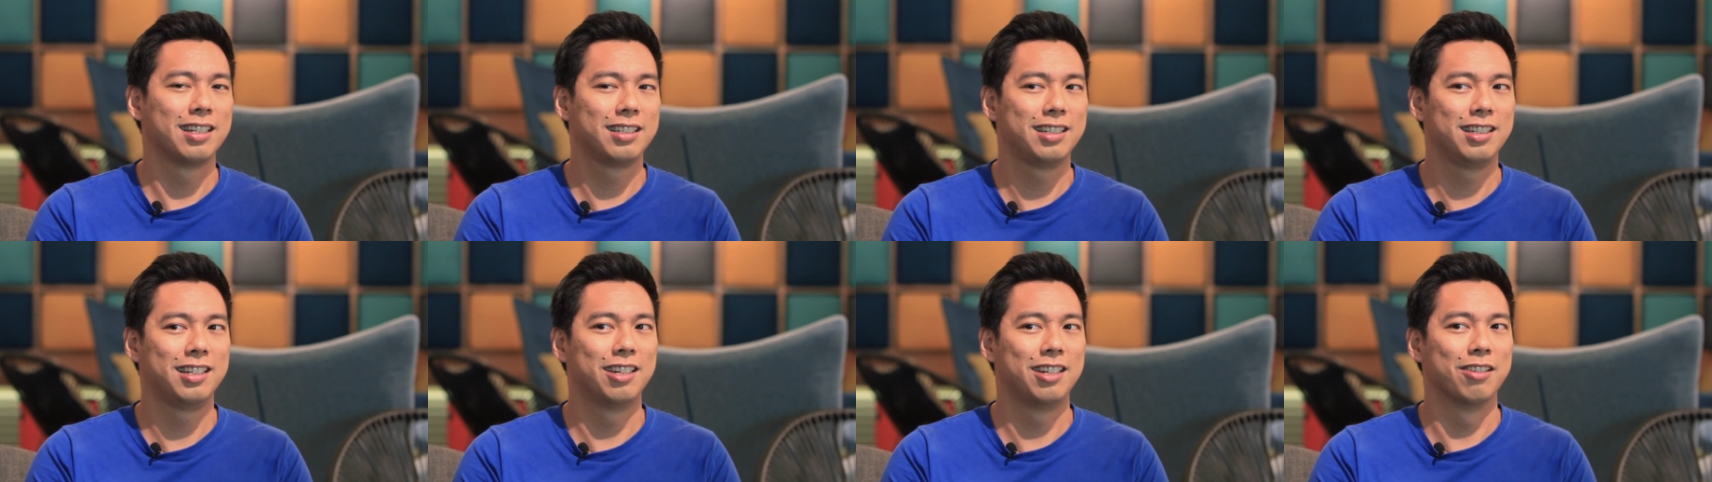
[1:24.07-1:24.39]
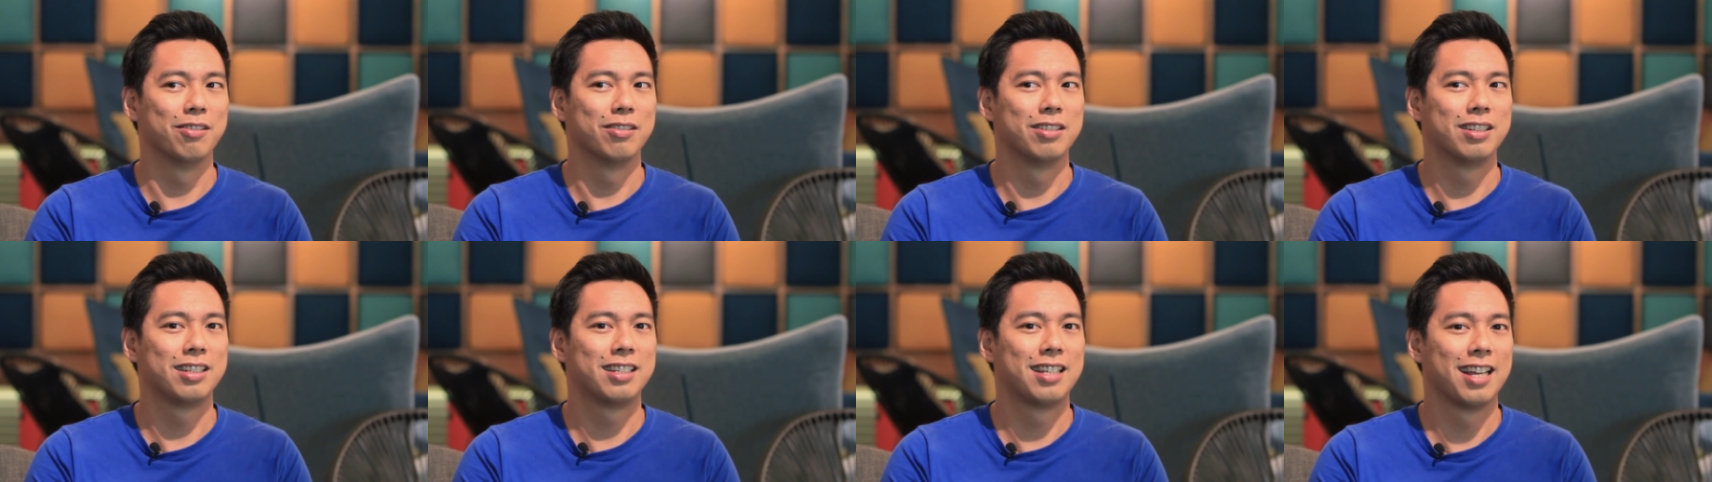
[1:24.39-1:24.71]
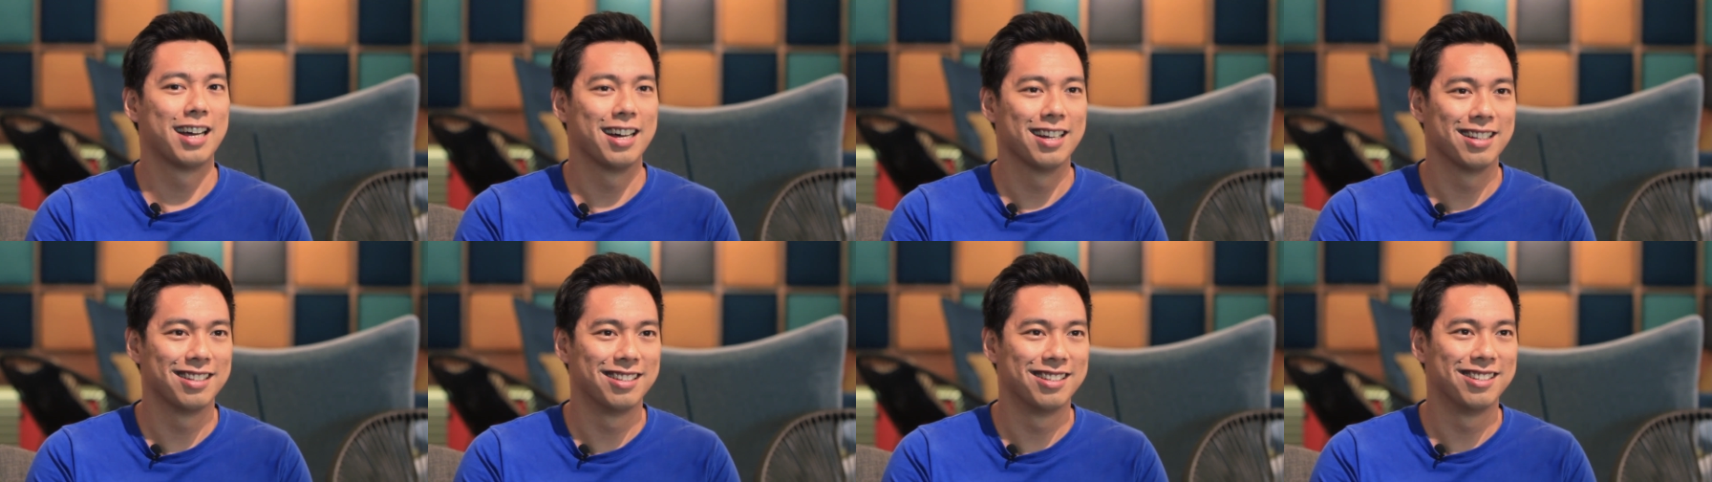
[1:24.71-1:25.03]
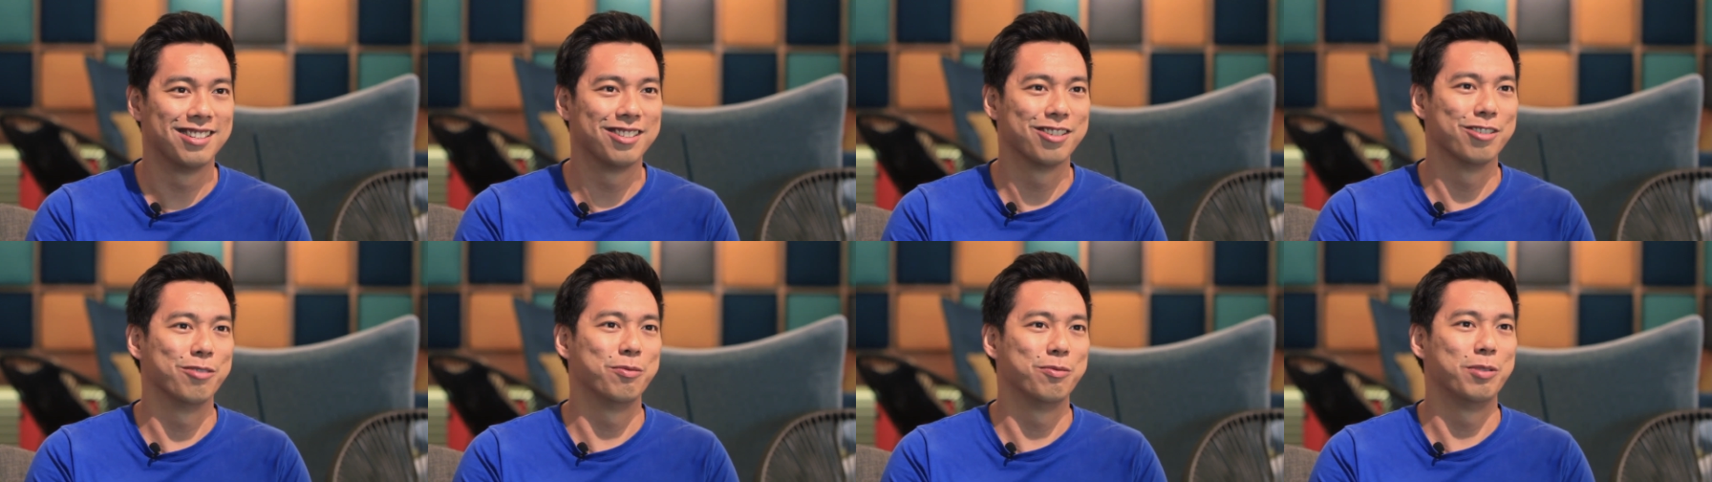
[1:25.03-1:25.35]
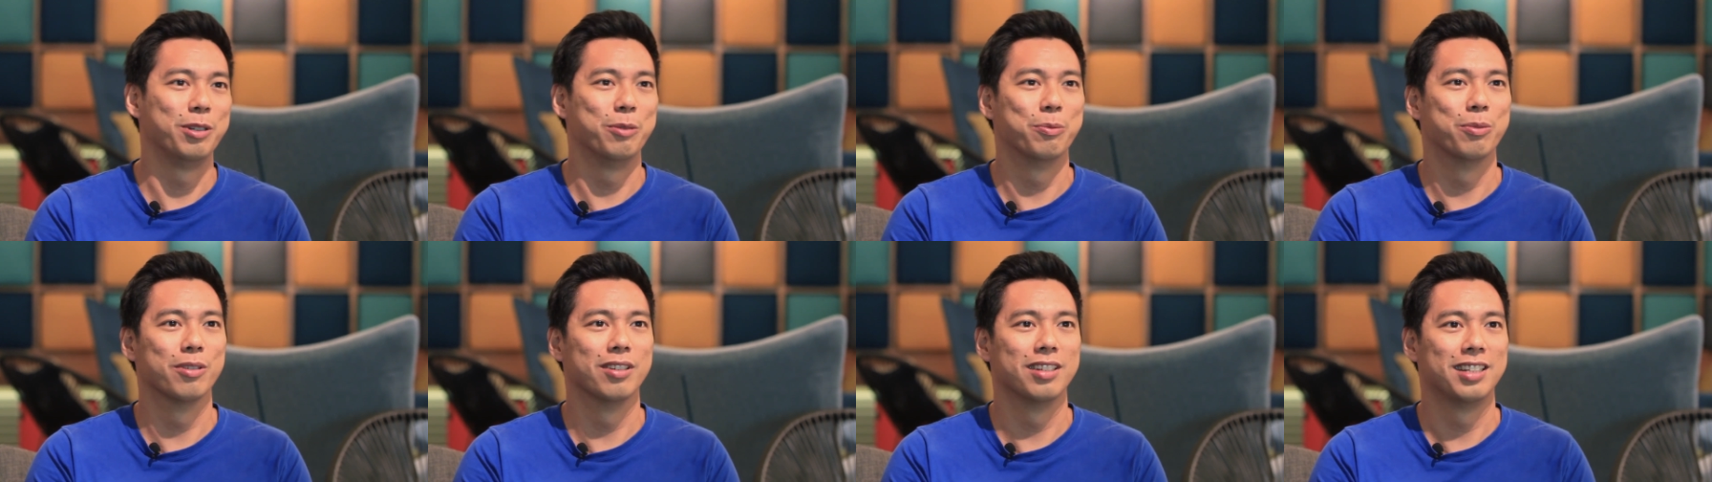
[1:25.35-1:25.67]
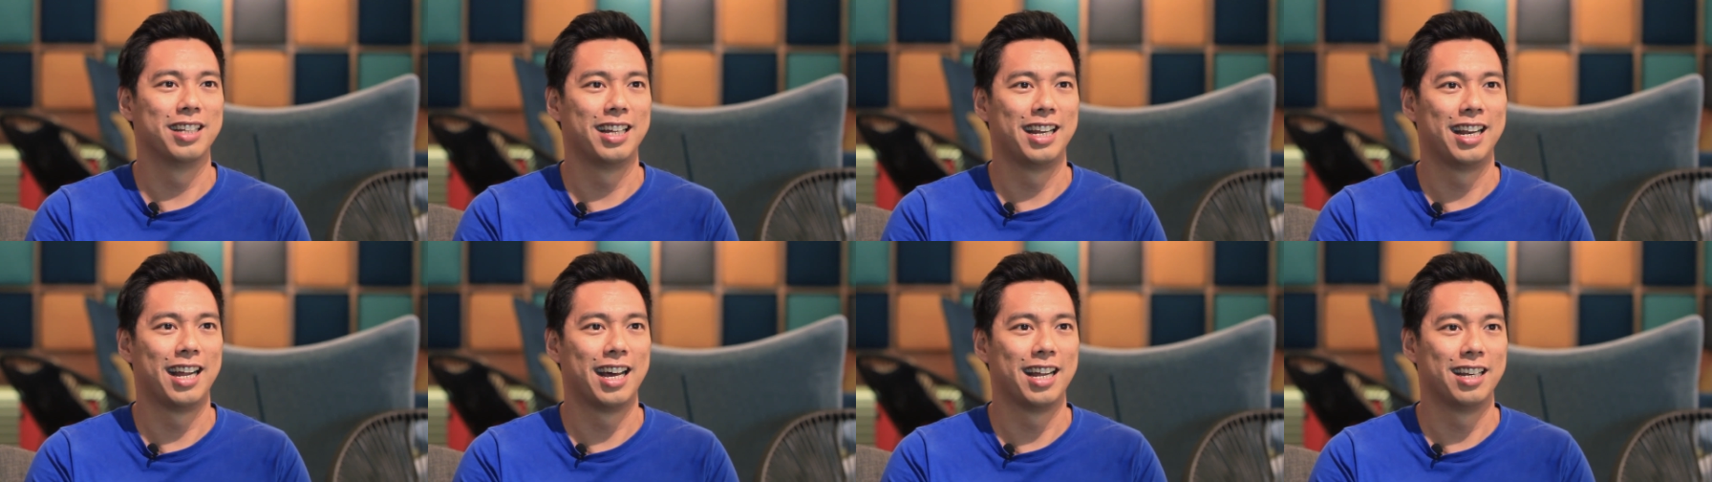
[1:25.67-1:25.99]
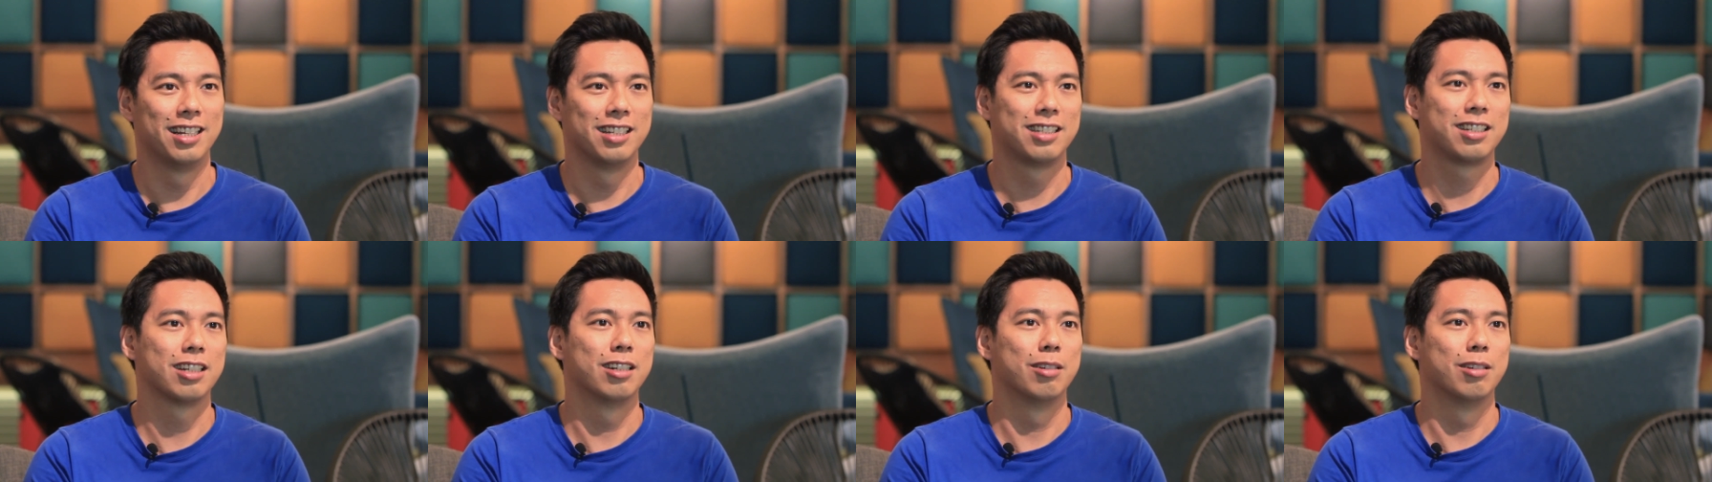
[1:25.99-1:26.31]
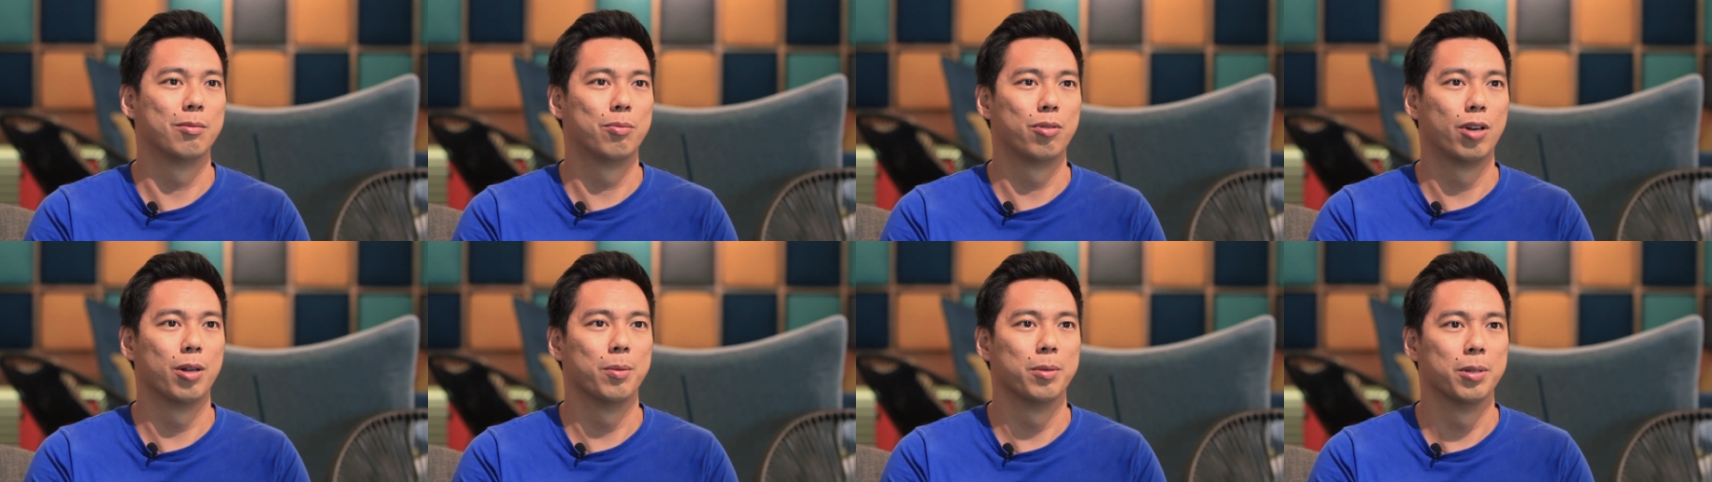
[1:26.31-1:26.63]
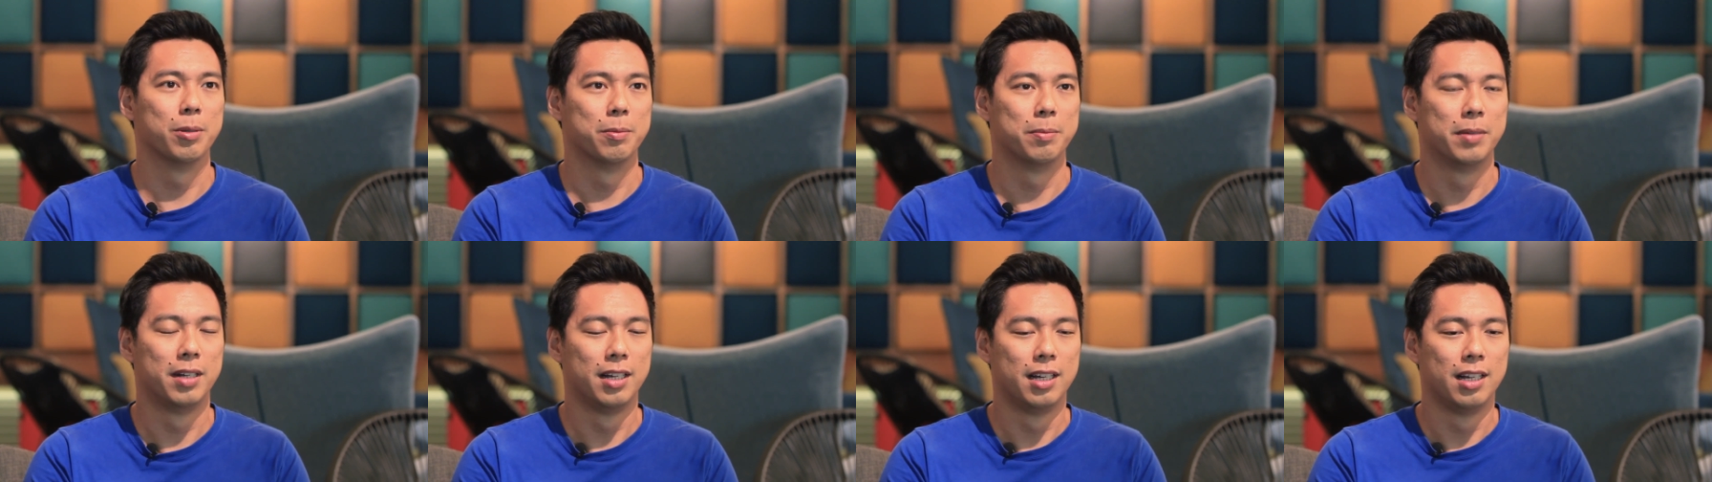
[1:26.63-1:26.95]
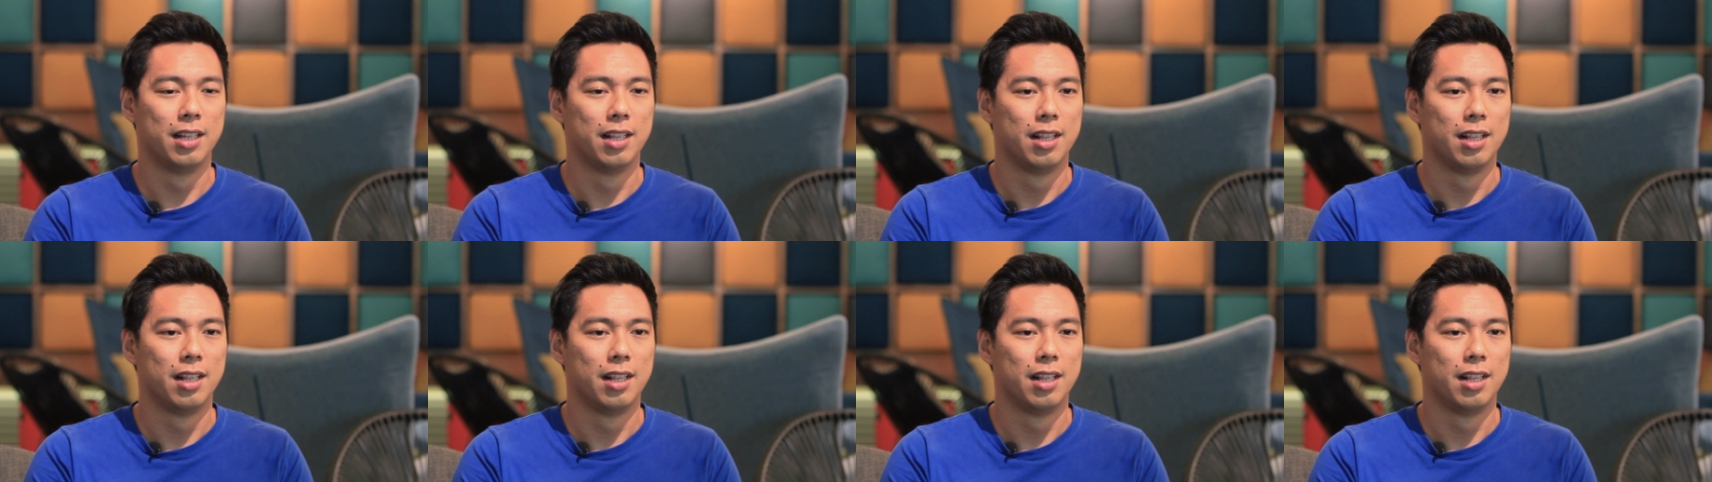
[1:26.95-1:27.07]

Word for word: Actually, there was tons of people that had this kind of problem.